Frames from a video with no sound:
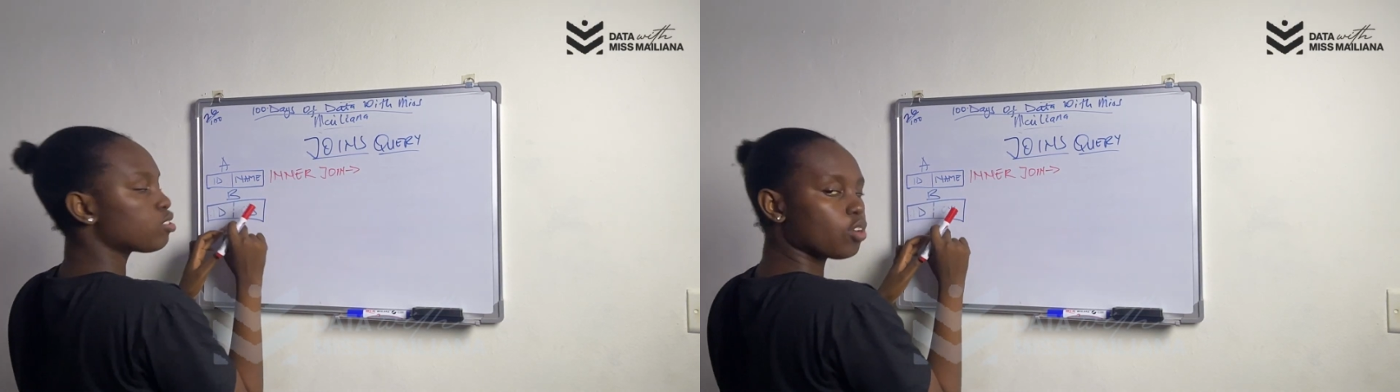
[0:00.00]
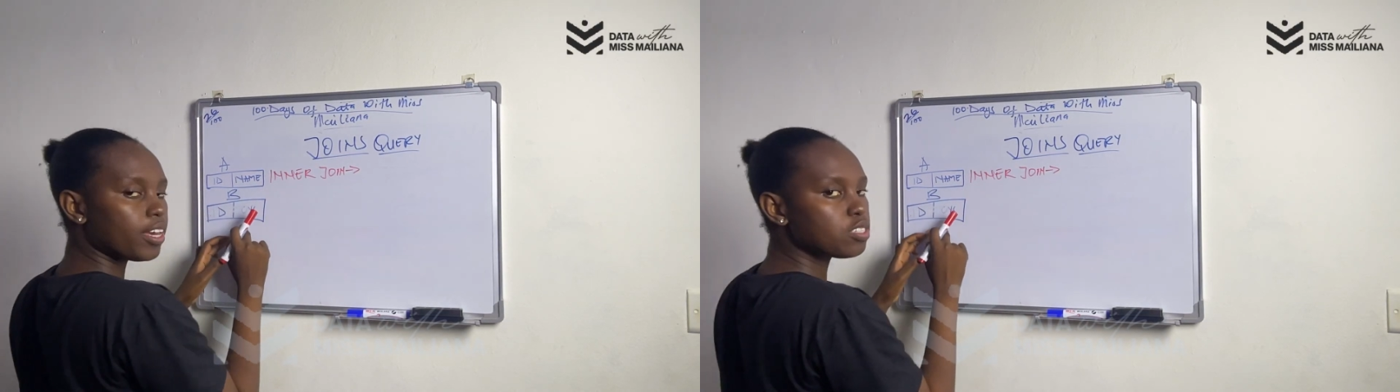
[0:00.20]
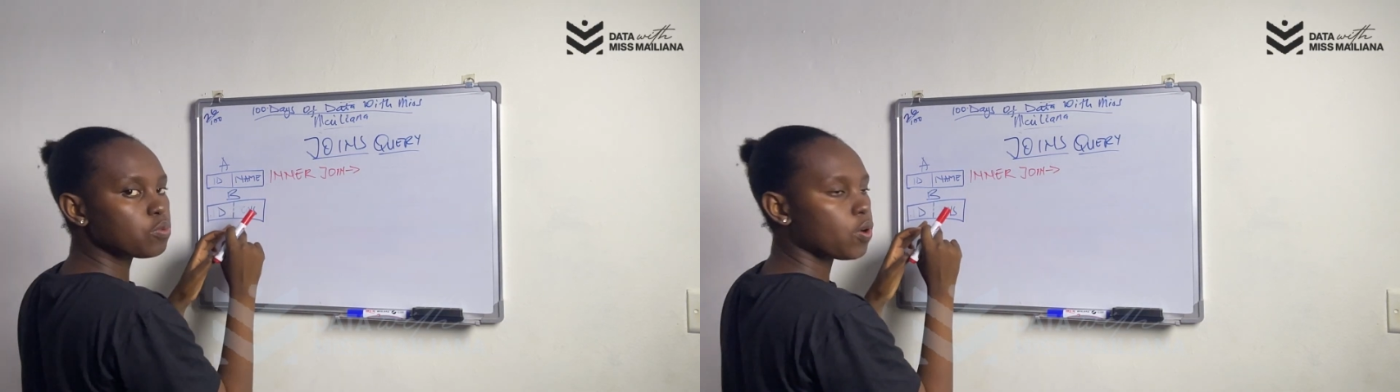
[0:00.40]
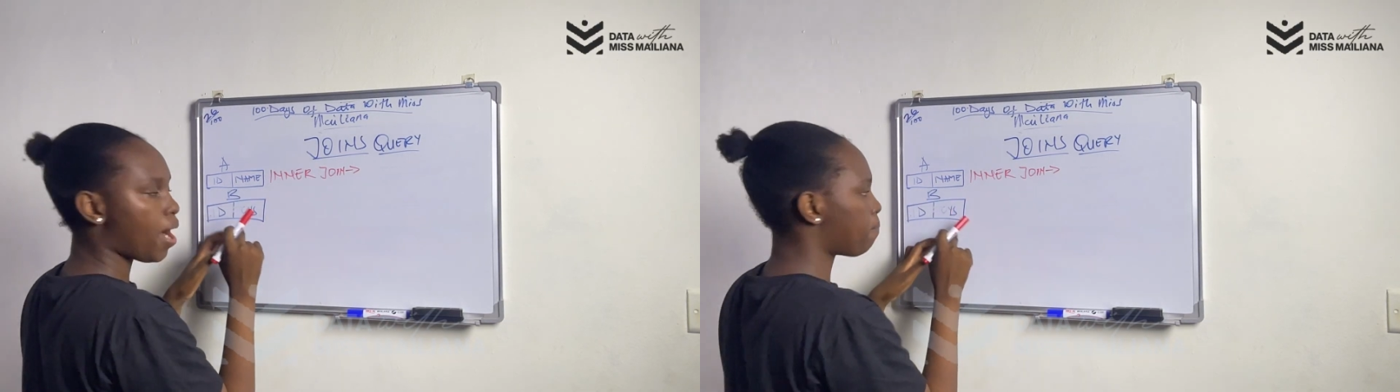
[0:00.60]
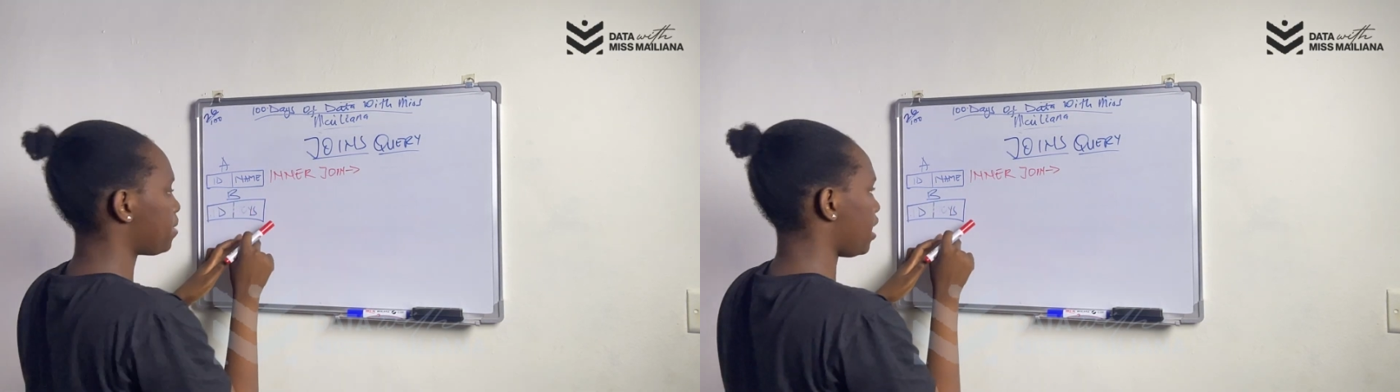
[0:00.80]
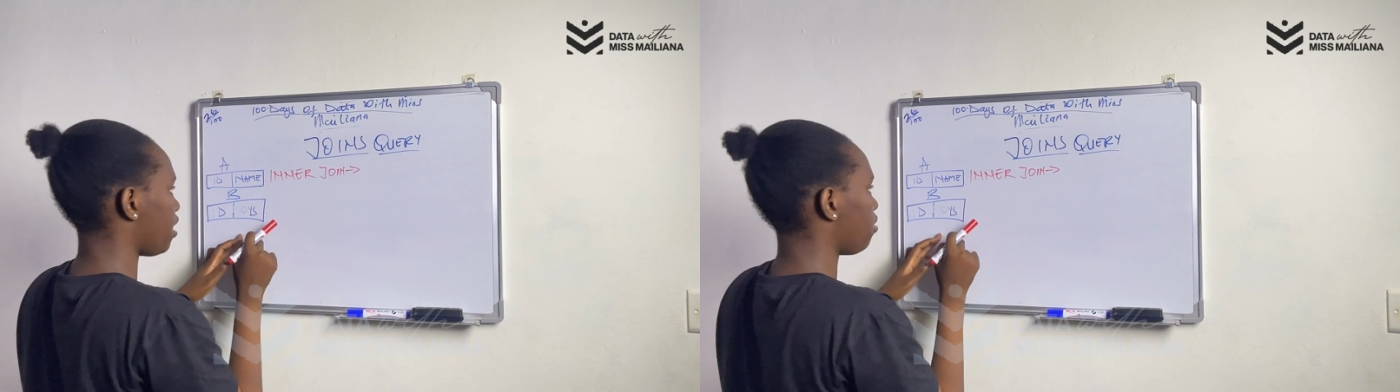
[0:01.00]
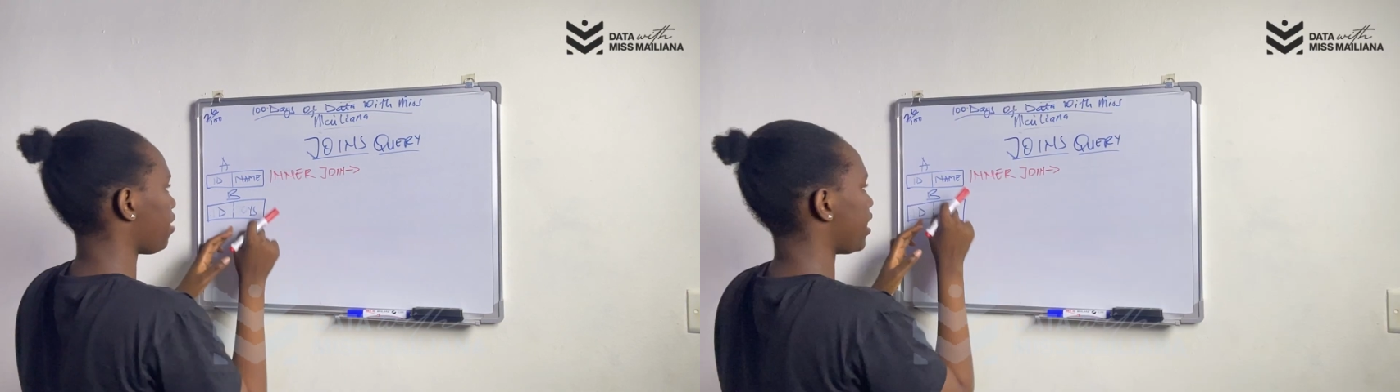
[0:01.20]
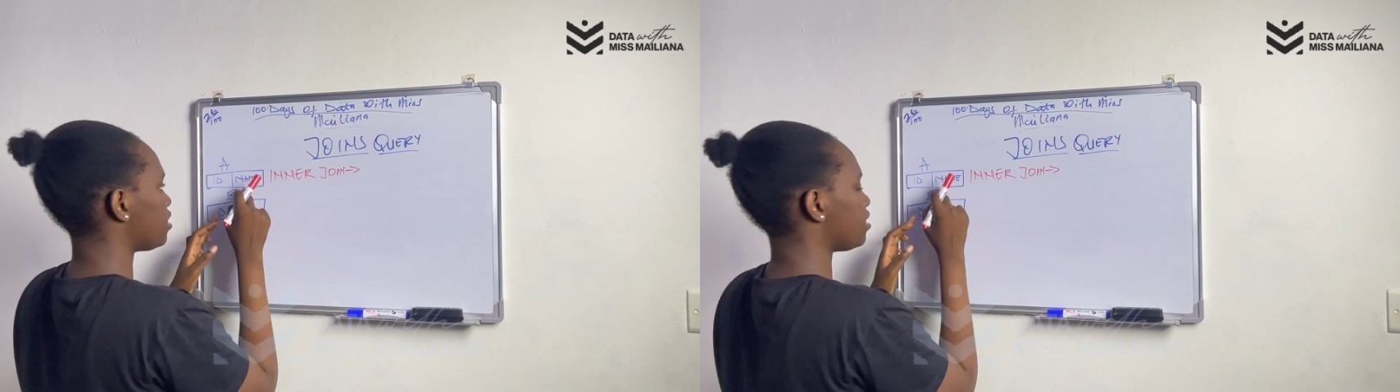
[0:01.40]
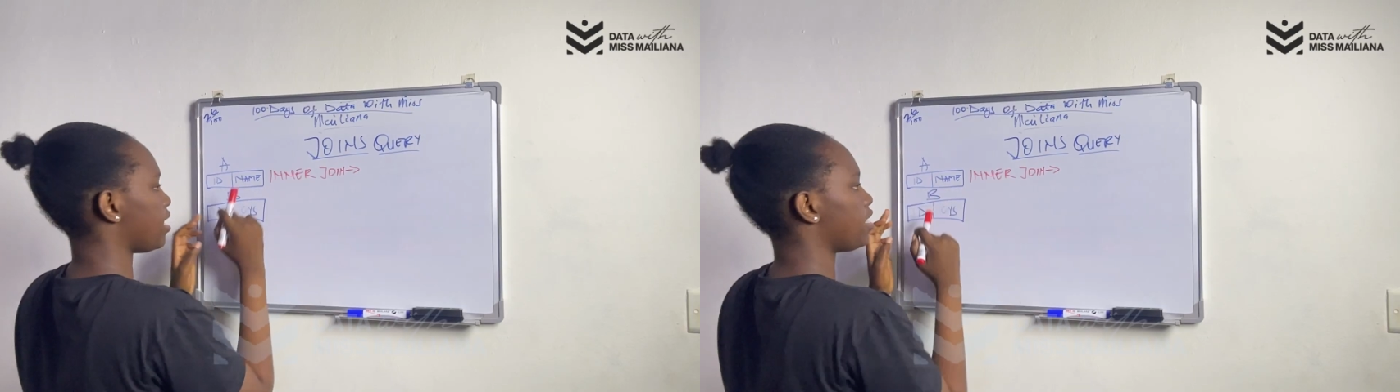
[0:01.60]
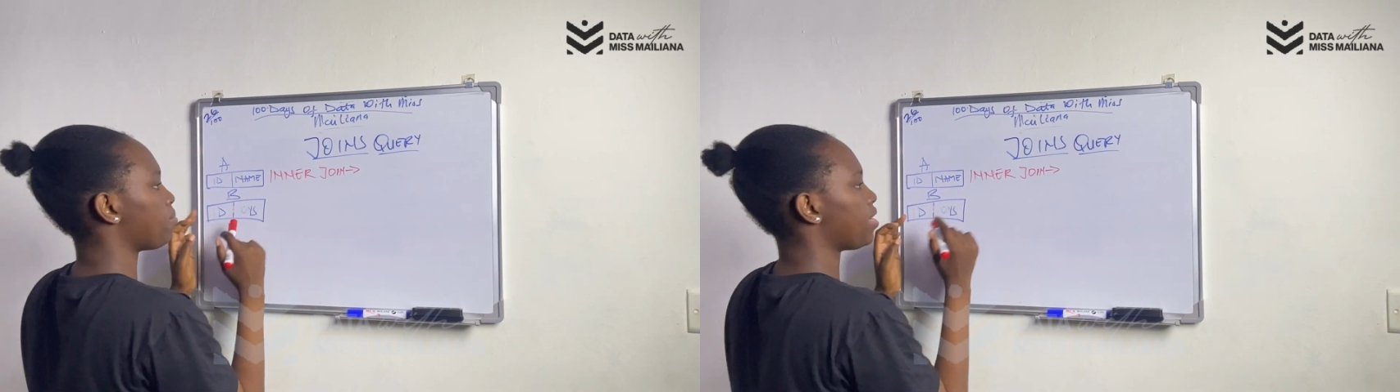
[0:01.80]
toys will appear, right?
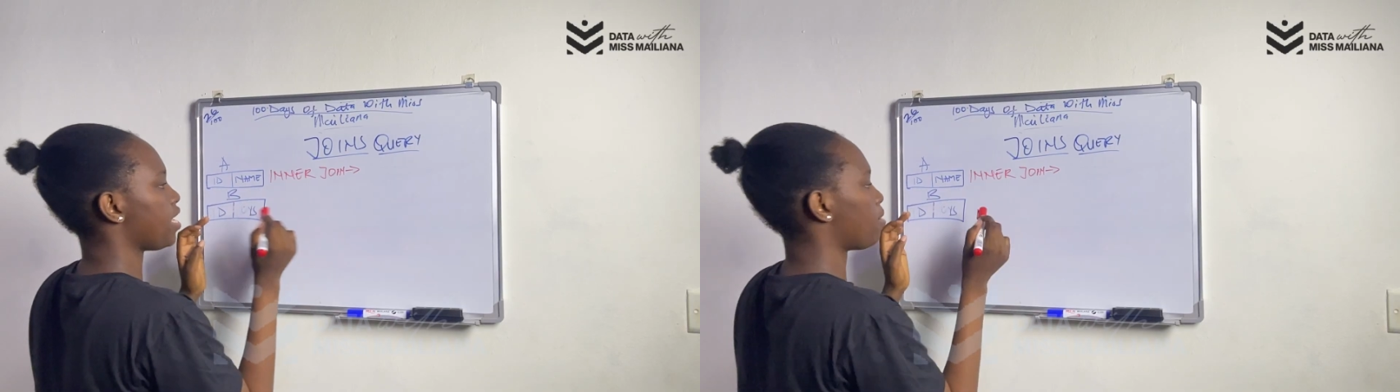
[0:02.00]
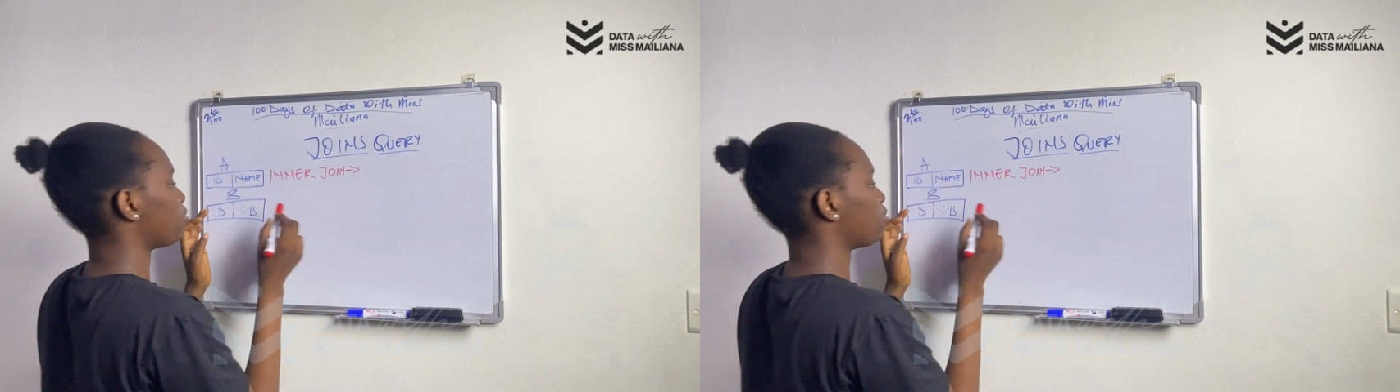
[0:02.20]
Their name and their